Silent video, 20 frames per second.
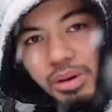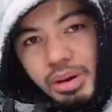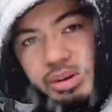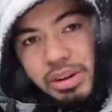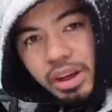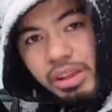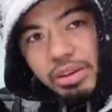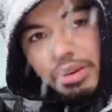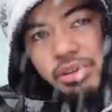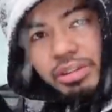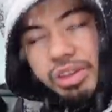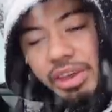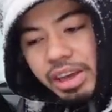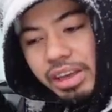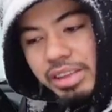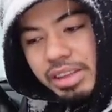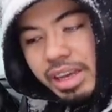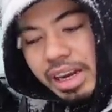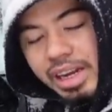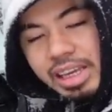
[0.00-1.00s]
Another
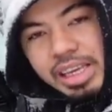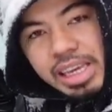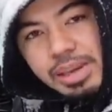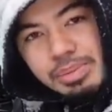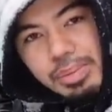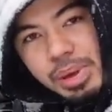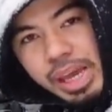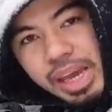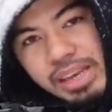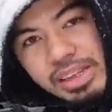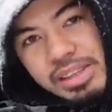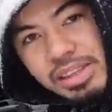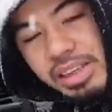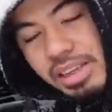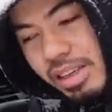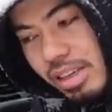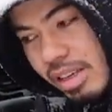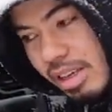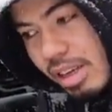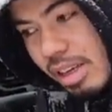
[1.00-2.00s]
thing that I keep
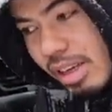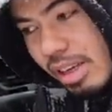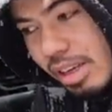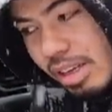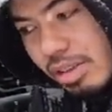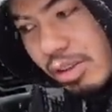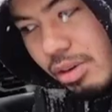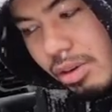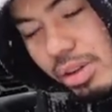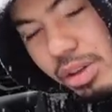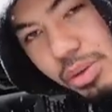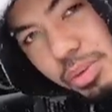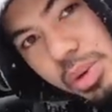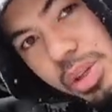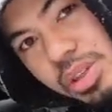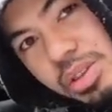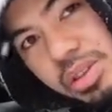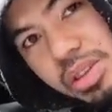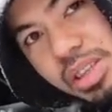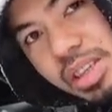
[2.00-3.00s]
handy during the
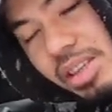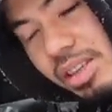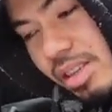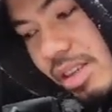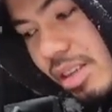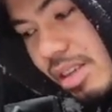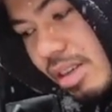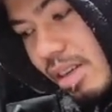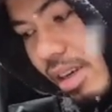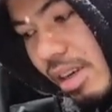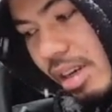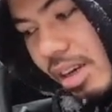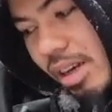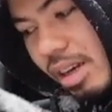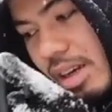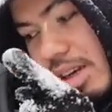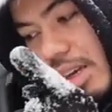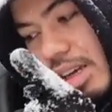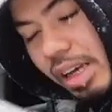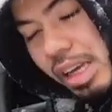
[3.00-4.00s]
winter season
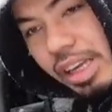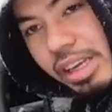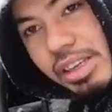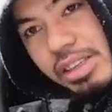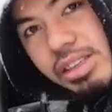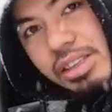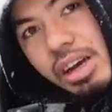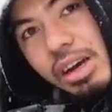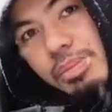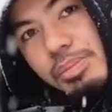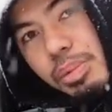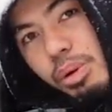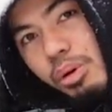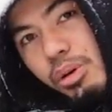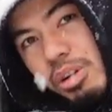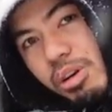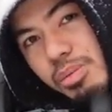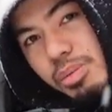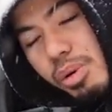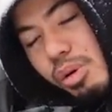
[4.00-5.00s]
is a
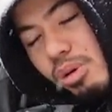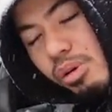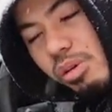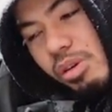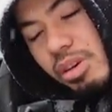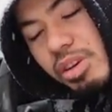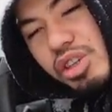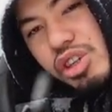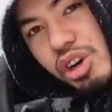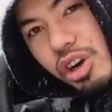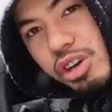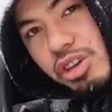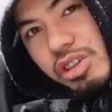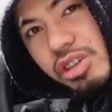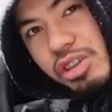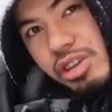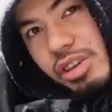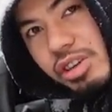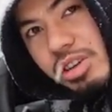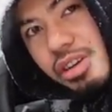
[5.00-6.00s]
portable
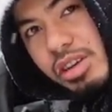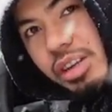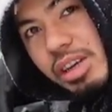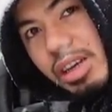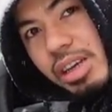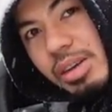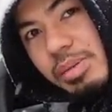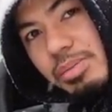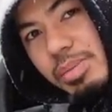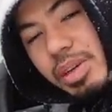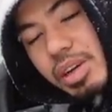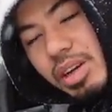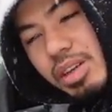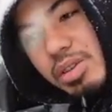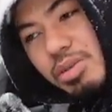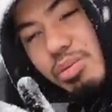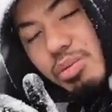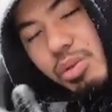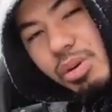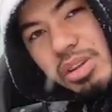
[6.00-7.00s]
charger,
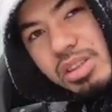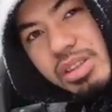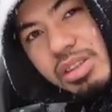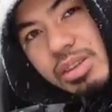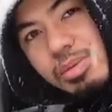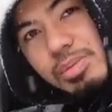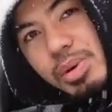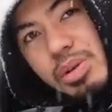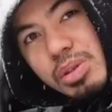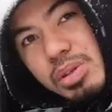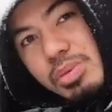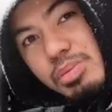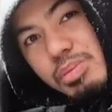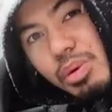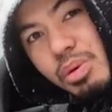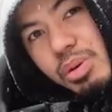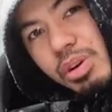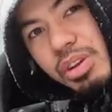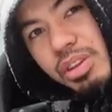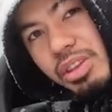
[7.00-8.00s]
because what's the most
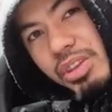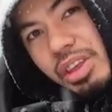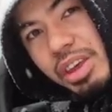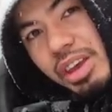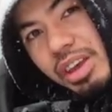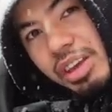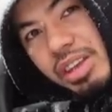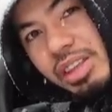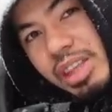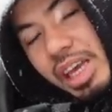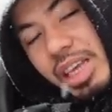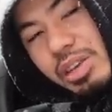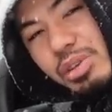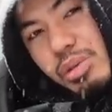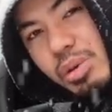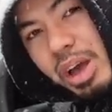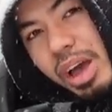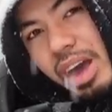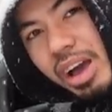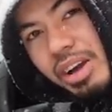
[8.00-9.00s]
important thing that you
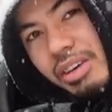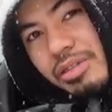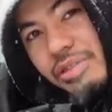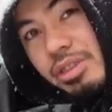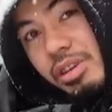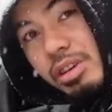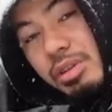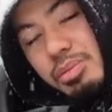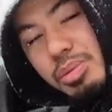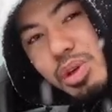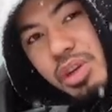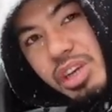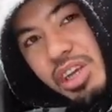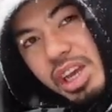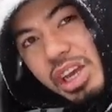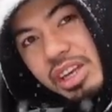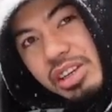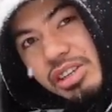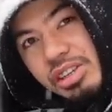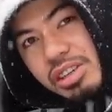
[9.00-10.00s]
have for
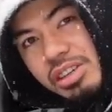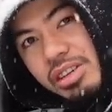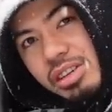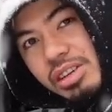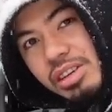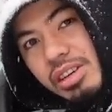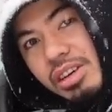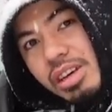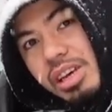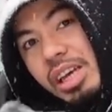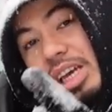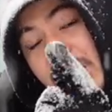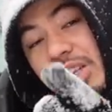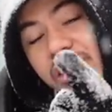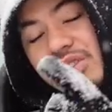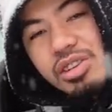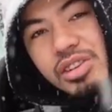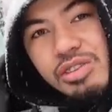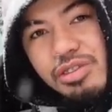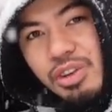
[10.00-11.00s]
communication?
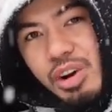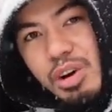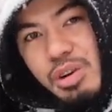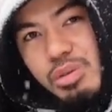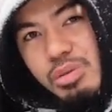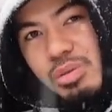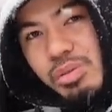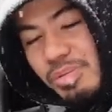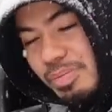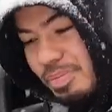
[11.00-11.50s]
It's your phone.